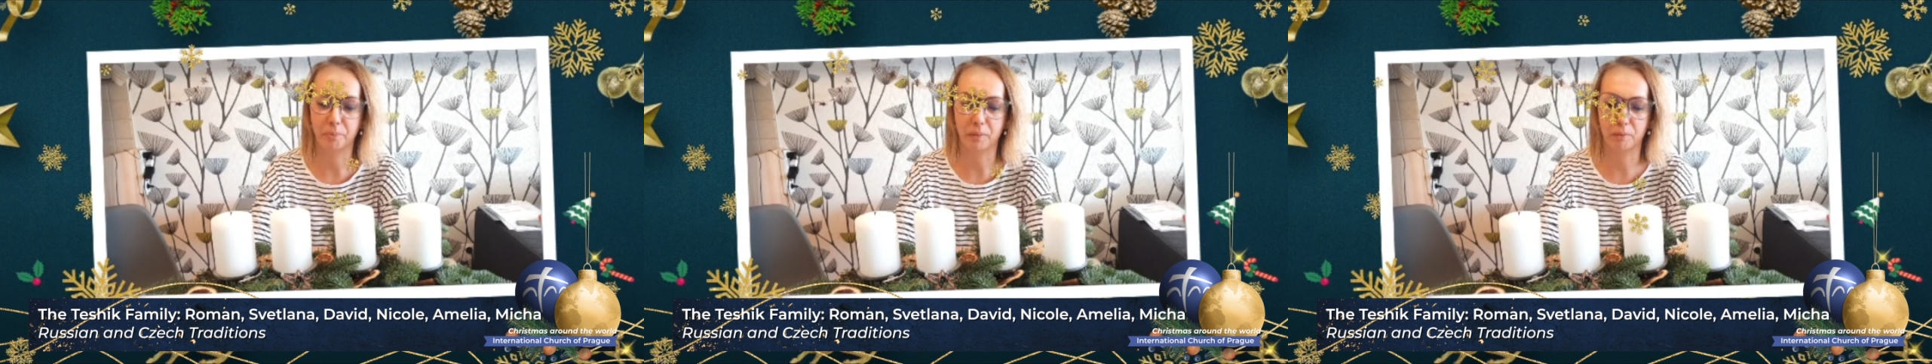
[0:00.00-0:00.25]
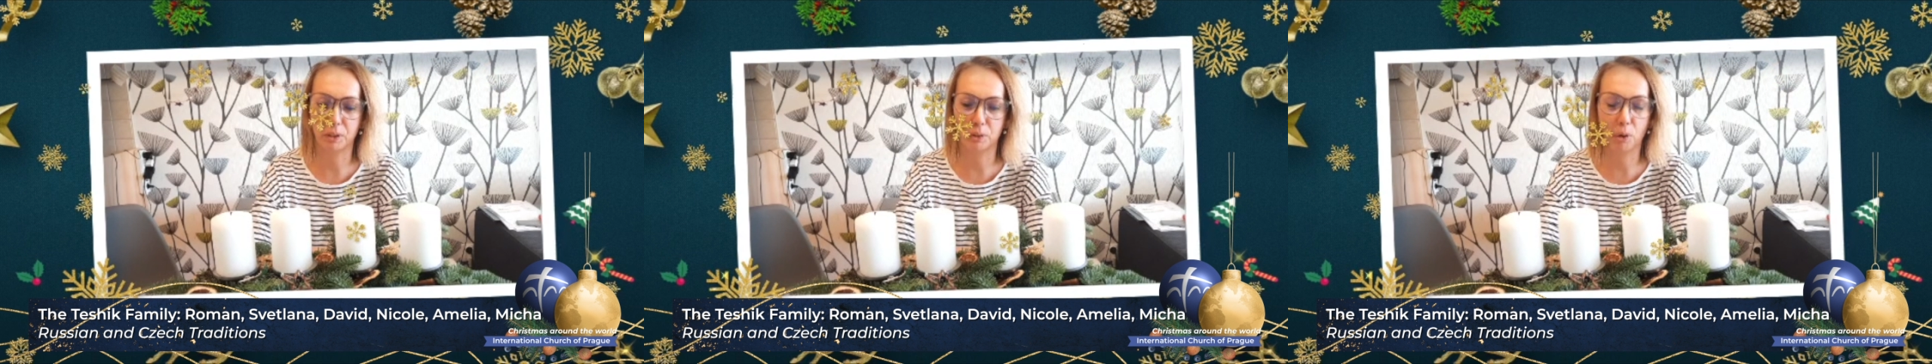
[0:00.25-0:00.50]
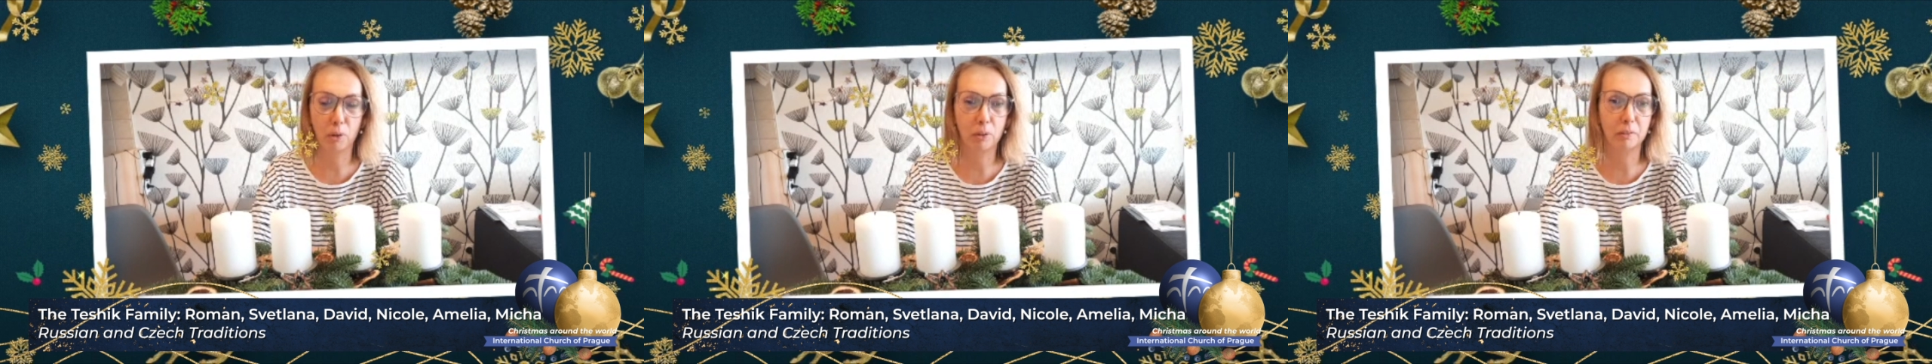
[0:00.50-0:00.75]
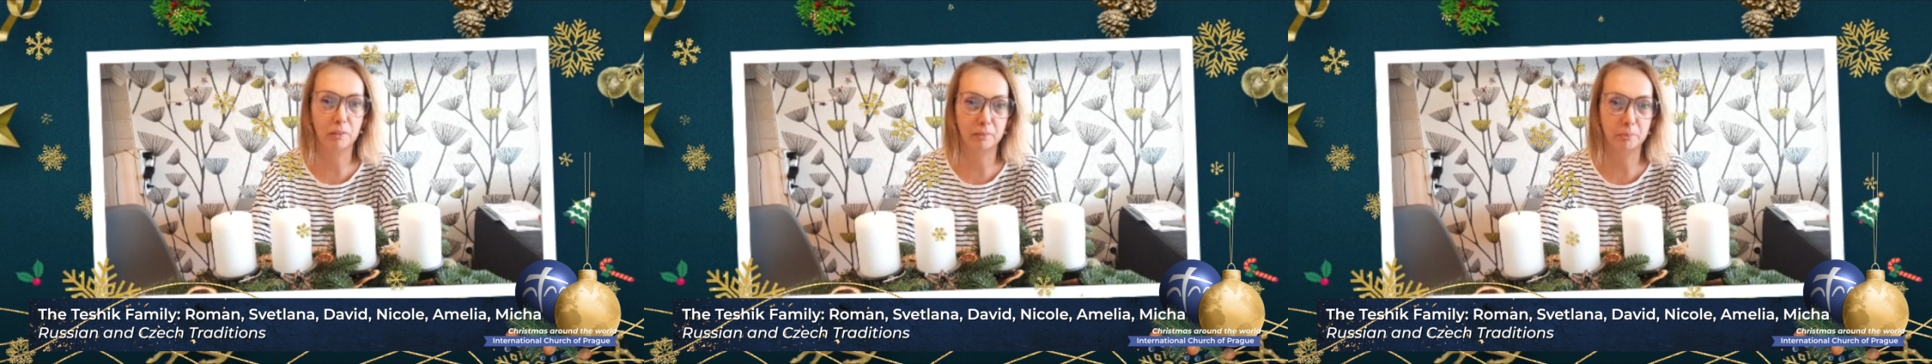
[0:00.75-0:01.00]
with
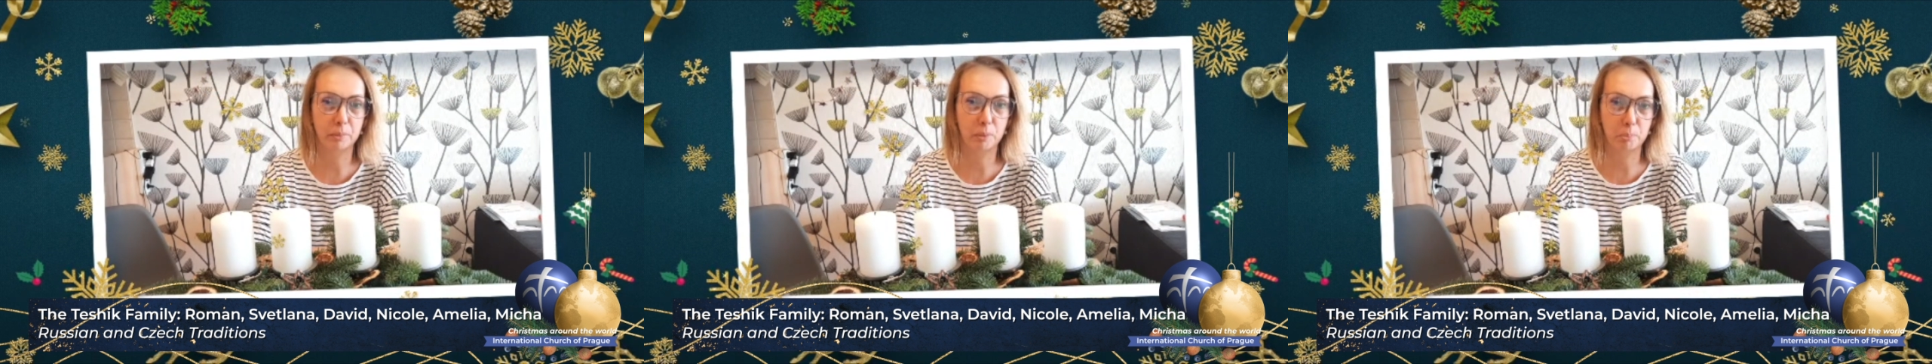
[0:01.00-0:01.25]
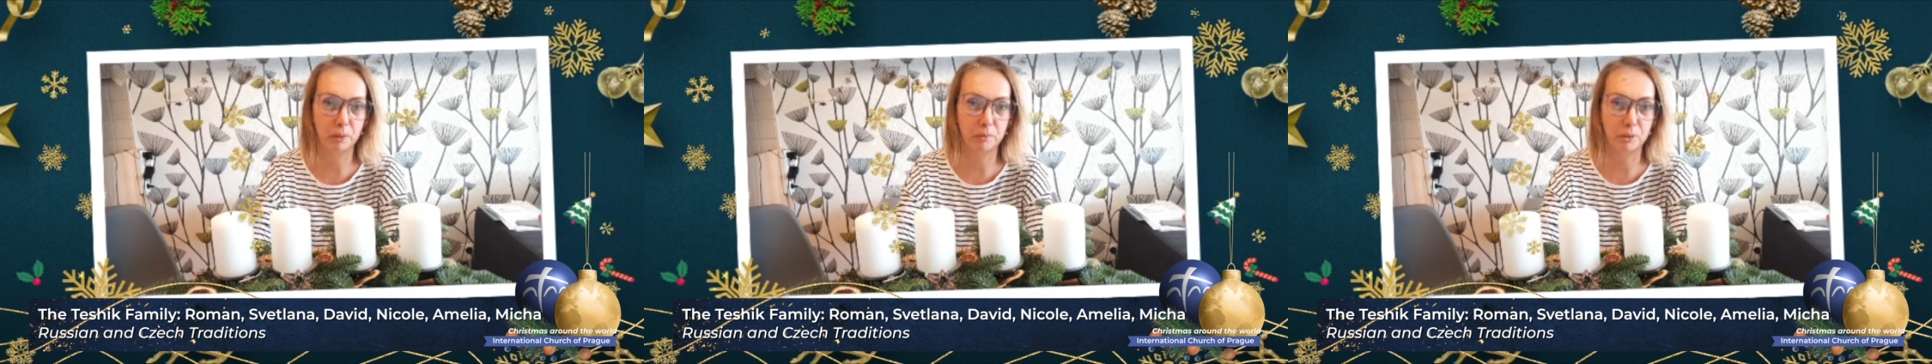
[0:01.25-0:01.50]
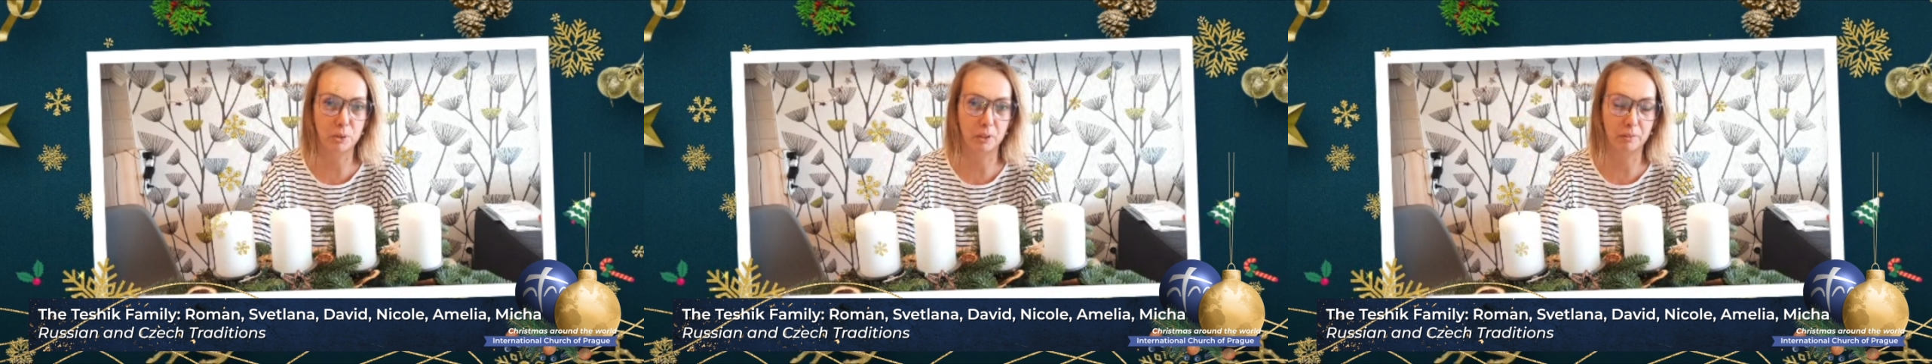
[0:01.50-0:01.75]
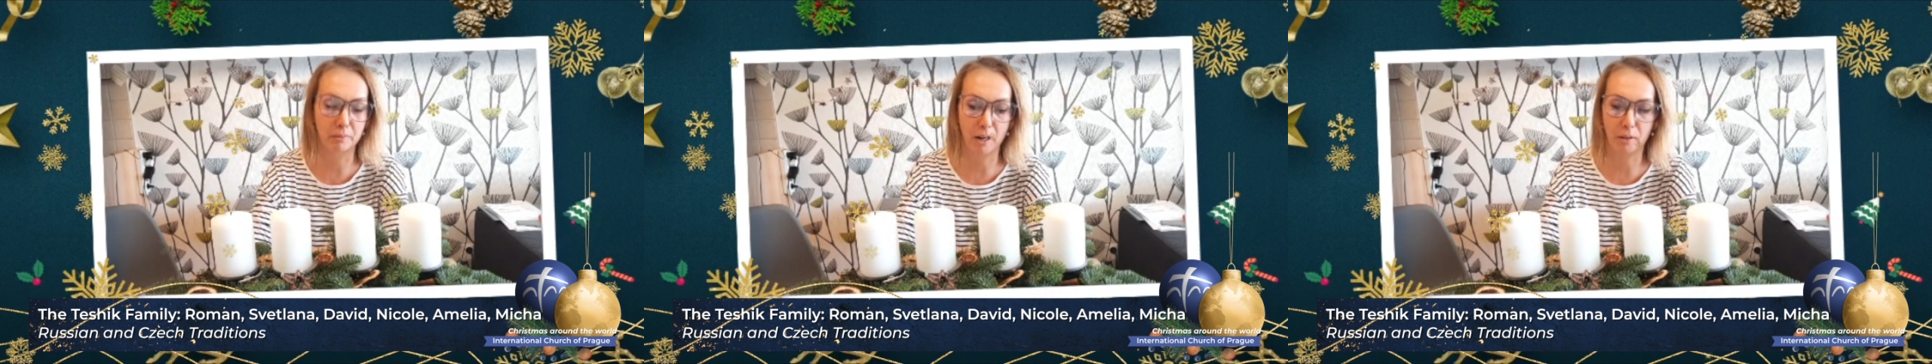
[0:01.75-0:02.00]
all people which
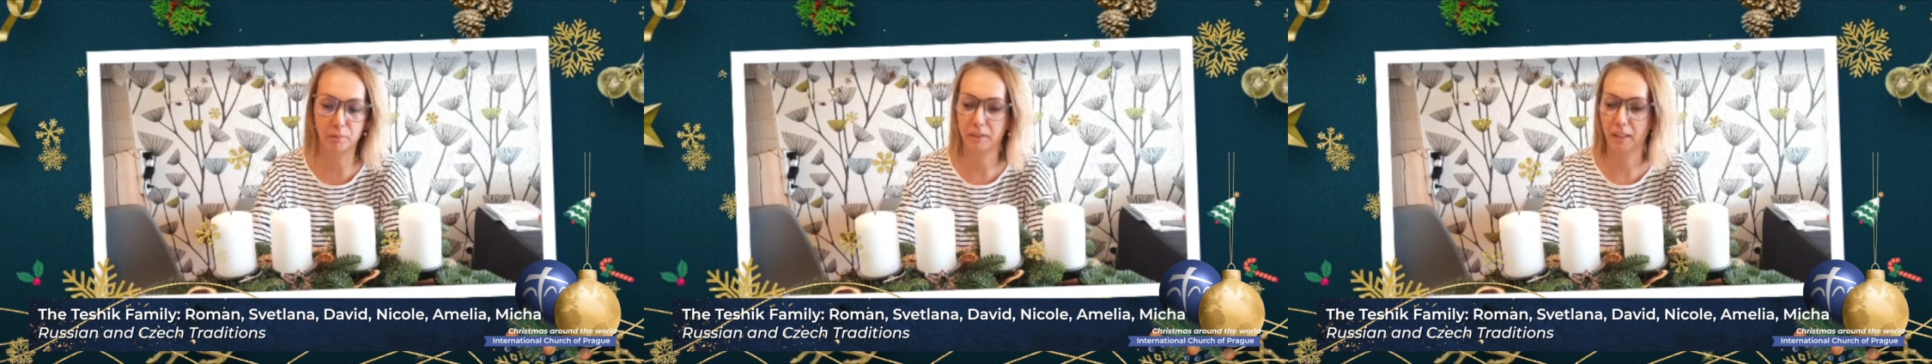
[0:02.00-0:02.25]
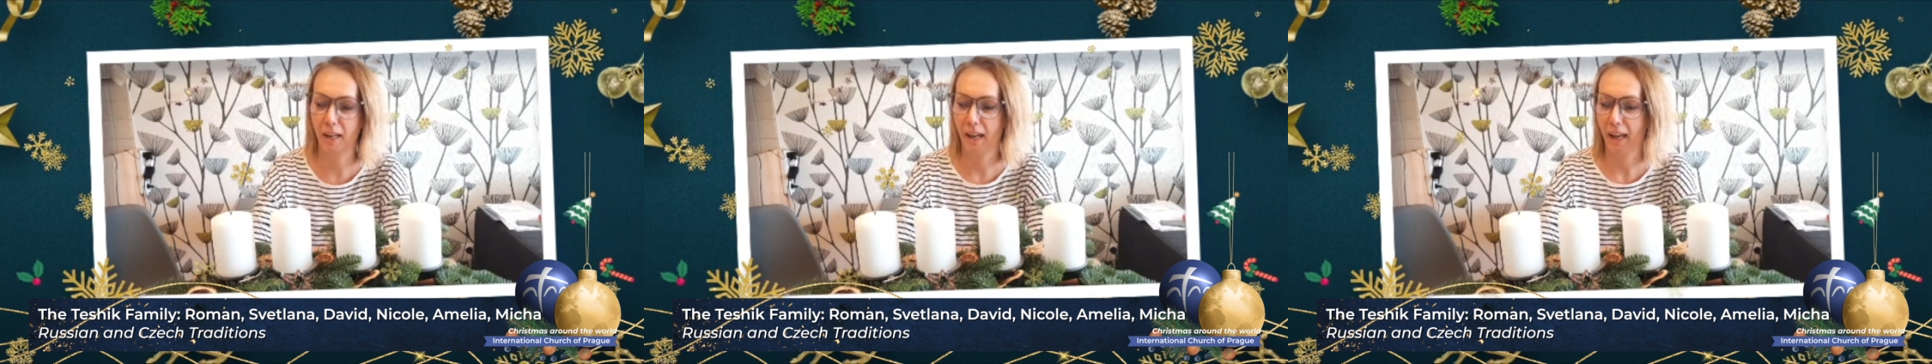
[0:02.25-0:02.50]
are around.